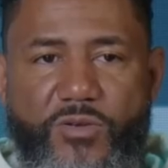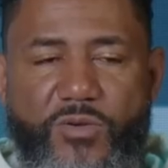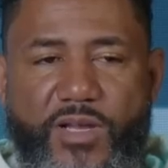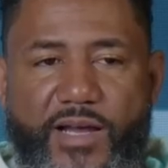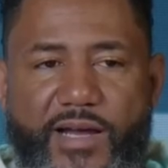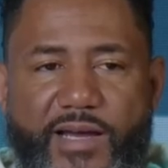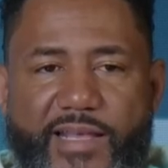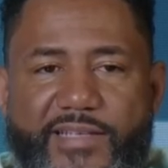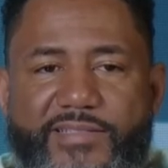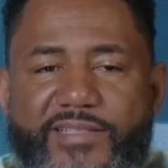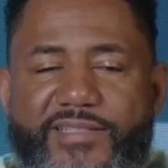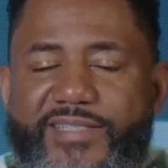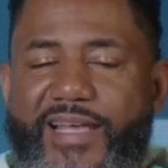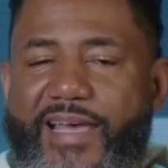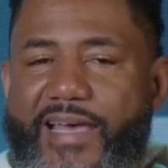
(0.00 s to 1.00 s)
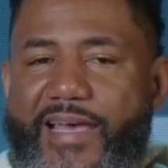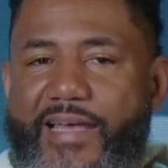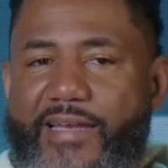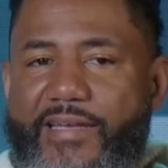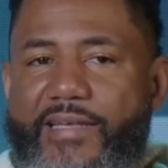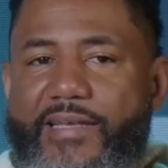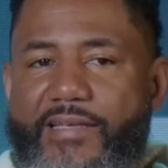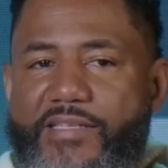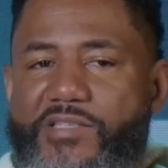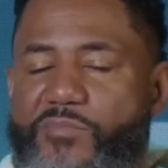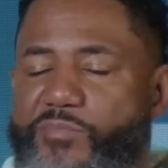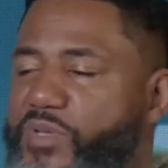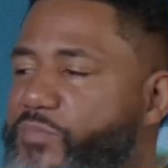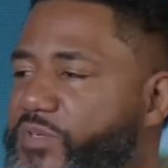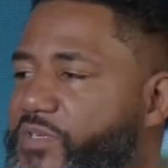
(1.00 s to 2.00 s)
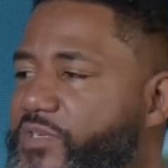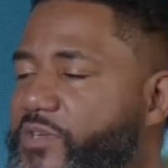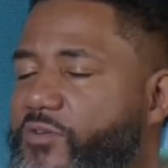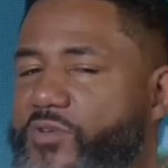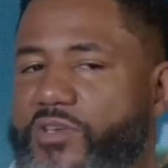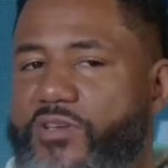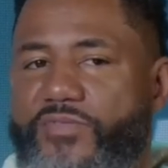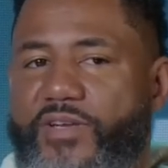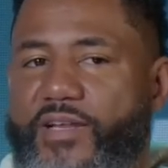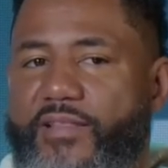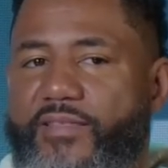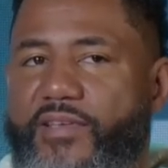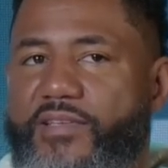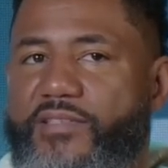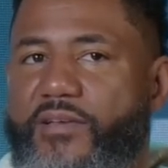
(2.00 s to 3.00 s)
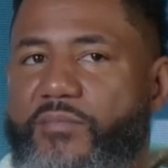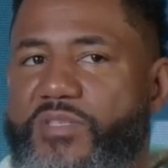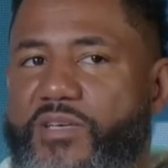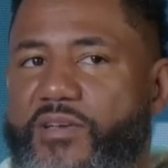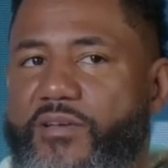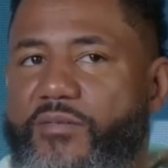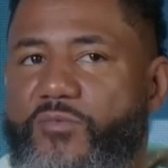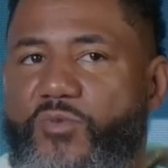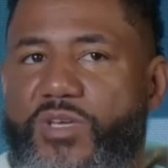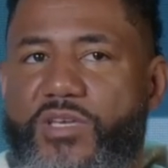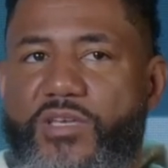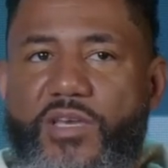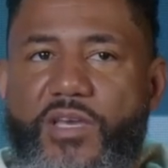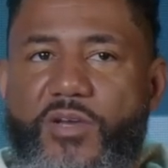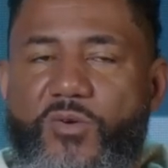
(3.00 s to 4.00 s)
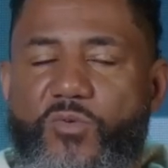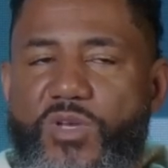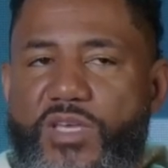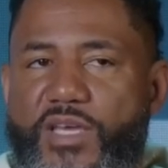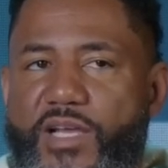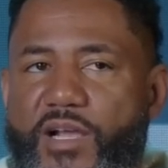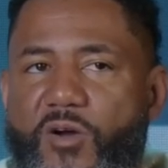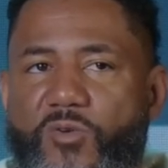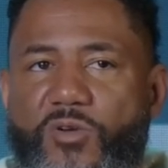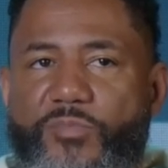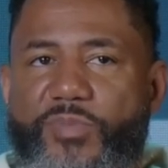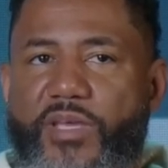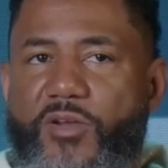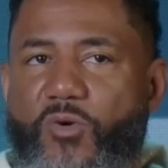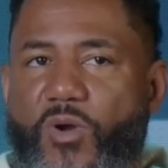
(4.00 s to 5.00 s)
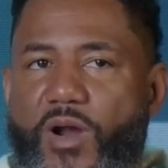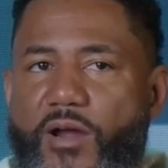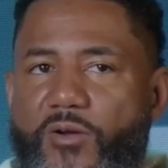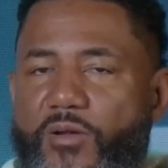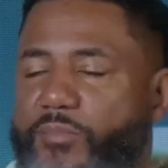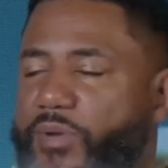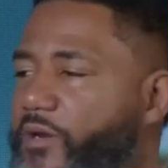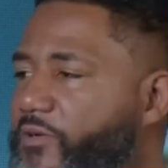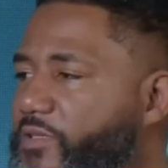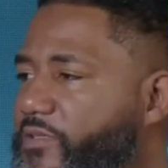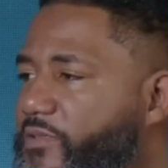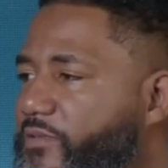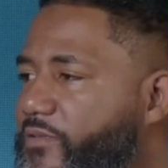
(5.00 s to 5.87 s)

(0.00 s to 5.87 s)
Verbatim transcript: God has assigned some people to your gift. And I think sometimes we get caught up in crowd comparison.